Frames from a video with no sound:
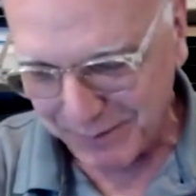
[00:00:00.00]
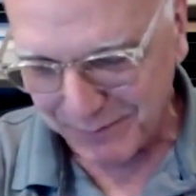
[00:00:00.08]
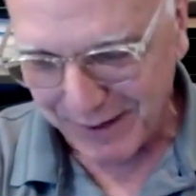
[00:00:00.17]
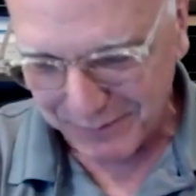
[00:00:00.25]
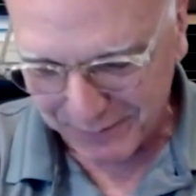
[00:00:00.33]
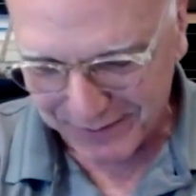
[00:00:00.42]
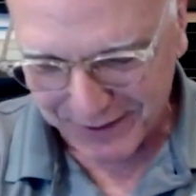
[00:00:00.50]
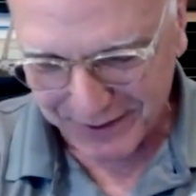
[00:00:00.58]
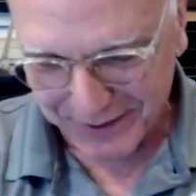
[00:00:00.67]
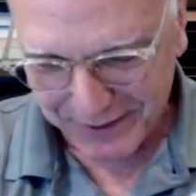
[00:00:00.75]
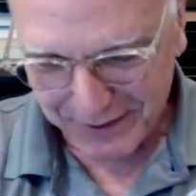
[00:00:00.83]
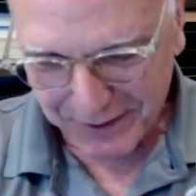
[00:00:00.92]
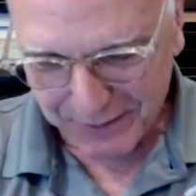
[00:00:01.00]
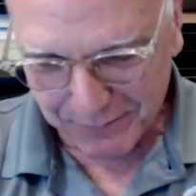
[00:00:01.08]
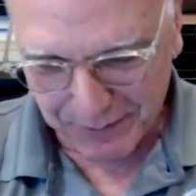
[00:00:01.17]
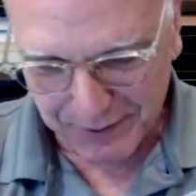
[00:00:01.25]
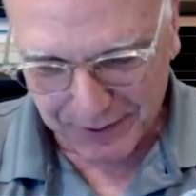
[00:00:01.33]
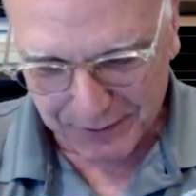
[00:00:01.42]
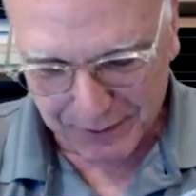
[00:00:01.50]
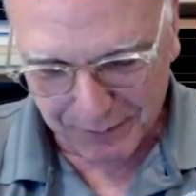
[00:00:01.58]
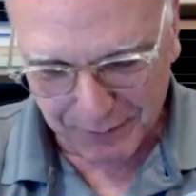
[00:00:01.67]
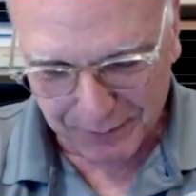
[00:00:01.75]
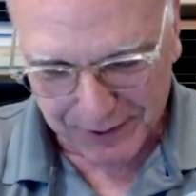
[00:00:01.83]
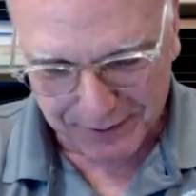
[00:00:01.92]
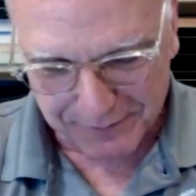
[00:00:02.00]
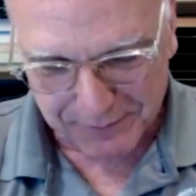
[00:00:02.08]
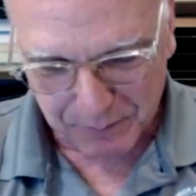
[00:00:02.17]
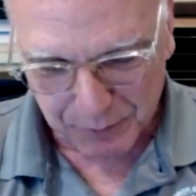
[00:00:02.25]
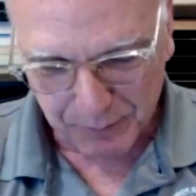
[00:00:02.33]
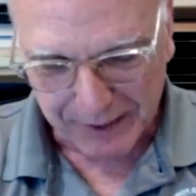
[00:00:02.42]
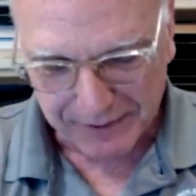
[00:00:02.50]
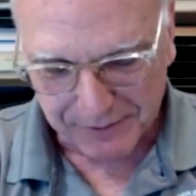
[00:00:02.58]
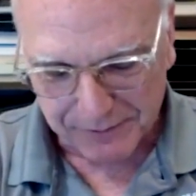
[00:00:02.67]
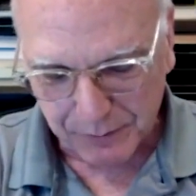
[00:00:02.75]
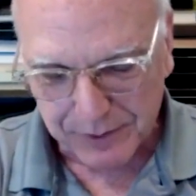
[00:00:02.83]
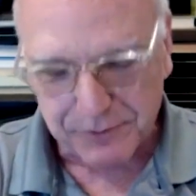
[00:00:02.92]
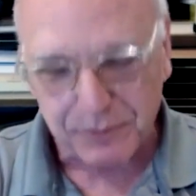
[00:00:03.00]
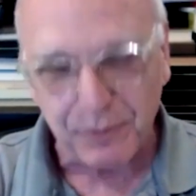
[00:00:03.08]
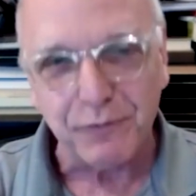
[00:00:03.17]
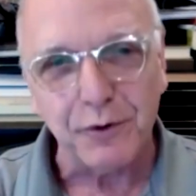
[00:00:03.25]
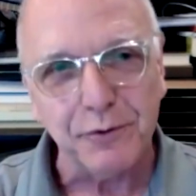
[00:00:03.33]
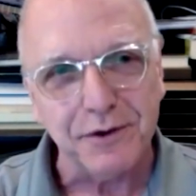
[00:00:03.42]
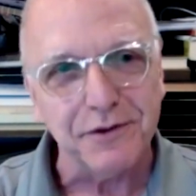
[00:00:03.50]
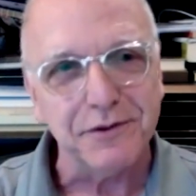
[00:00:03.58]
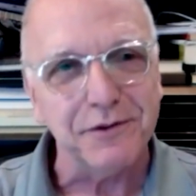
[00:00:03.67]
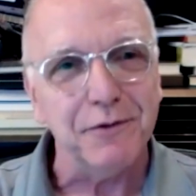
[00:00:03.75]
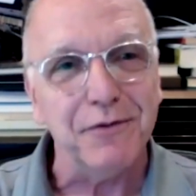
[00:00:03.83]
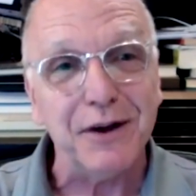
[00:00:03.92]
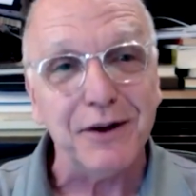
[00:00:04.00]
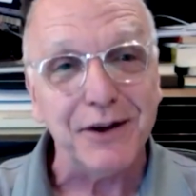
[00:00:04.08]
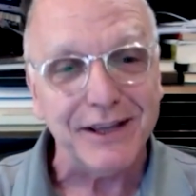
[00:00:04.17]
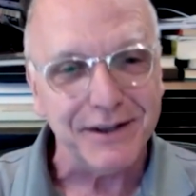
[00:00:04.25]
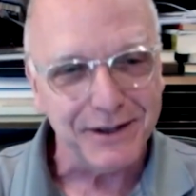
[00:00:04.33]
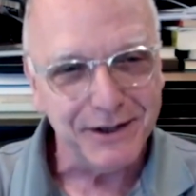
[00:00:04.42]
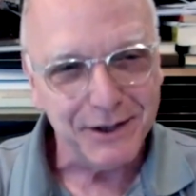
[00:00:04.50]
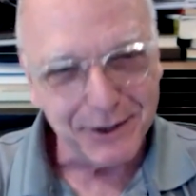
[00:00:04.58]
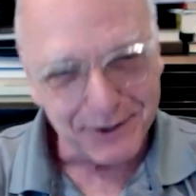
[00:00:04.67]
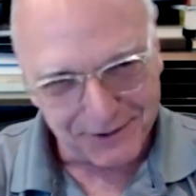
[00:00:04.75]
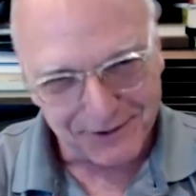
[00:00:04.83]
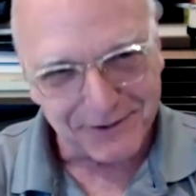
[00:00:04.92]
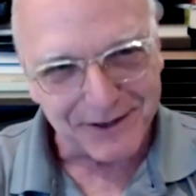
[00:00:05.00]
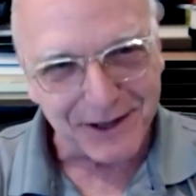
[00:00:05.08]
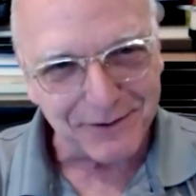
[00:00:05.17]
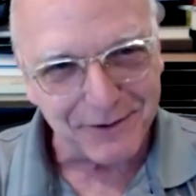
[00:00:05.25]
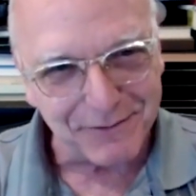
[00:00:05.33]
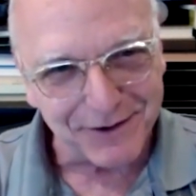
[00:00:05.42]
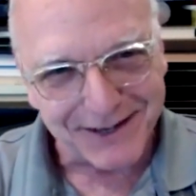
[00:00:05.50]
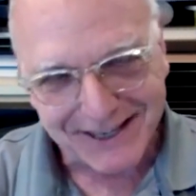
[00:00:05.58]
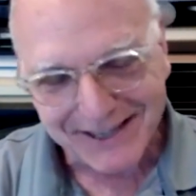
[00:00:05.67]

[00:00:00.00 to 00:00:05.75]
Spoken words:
around with their own custom domain. So we used to refer to it as Silverian because it sounded very